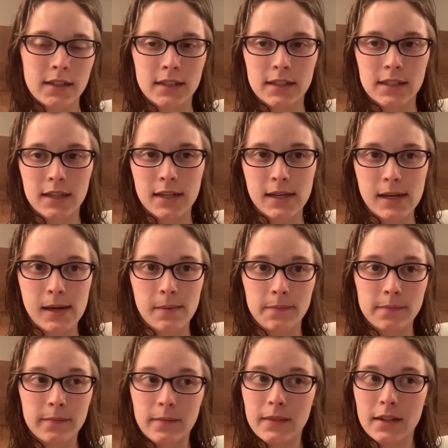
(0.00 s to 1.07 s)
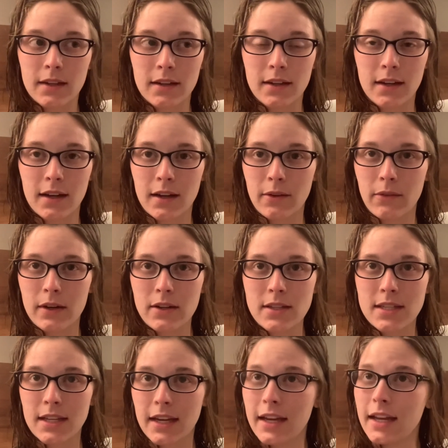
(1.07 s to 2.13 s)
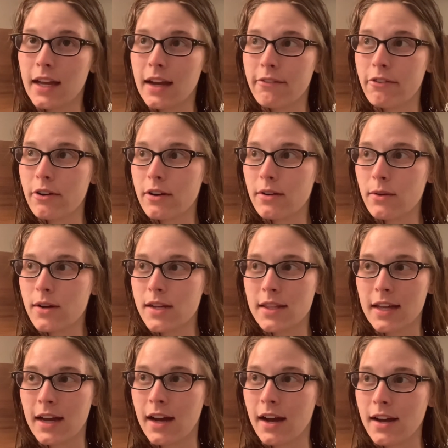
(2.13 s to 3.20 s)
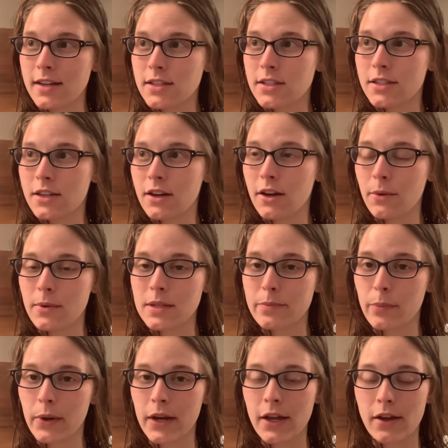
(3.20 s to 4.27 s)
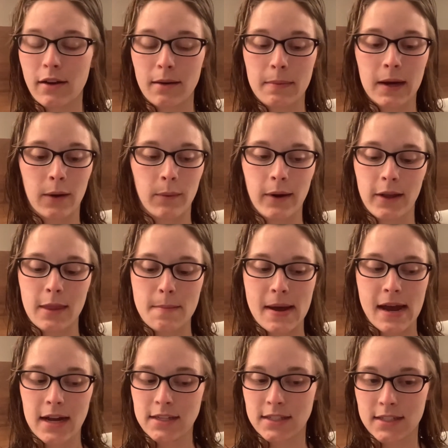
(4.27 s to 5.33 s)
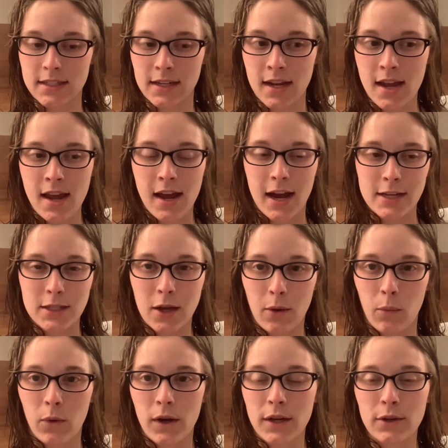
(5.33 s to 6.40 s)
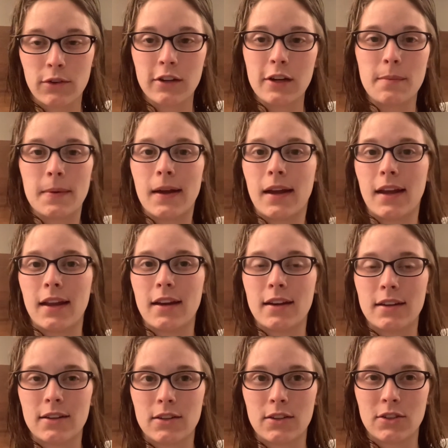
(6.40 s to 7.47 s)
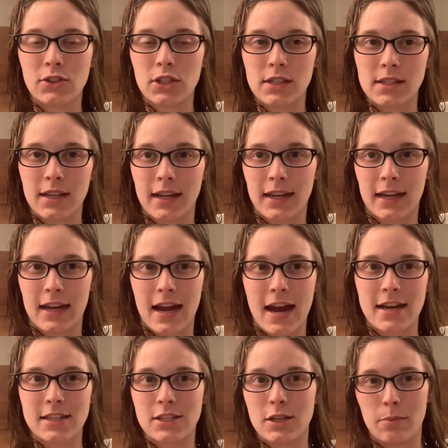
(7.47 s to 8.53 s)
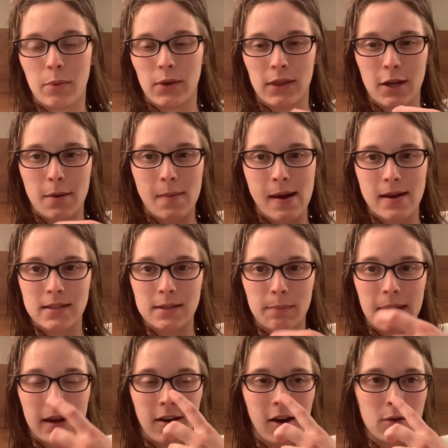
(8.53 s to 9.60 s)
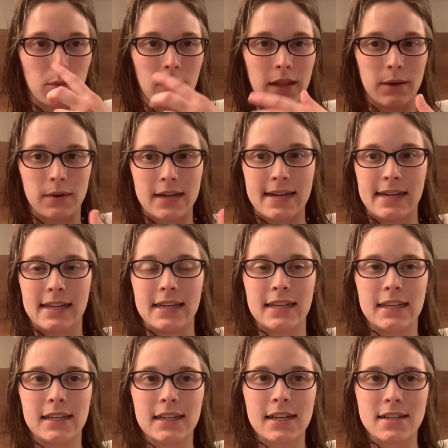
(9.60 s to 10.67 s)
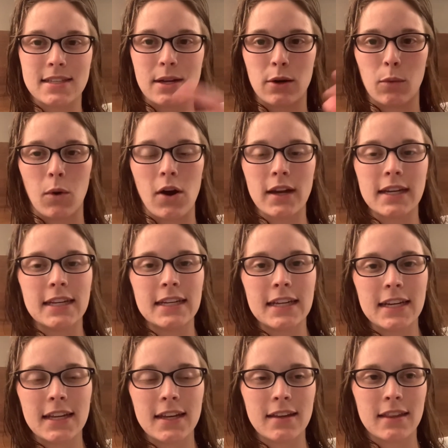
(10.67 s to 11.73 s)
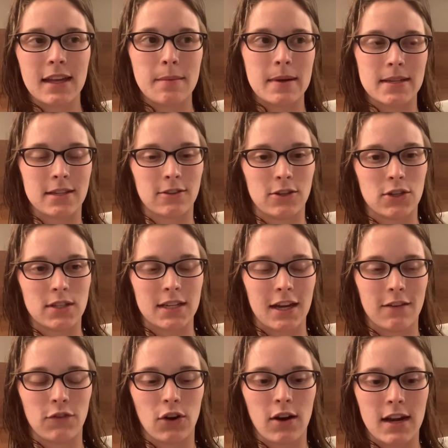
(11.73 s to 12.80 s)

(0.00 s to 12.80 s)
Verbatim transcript: Um, I will say everyone that I saw was pretty good about wearing the masks. I saw one group get just like asked to put their mask back on while they were eating because they were walking and eating and they basically just said if you're gonna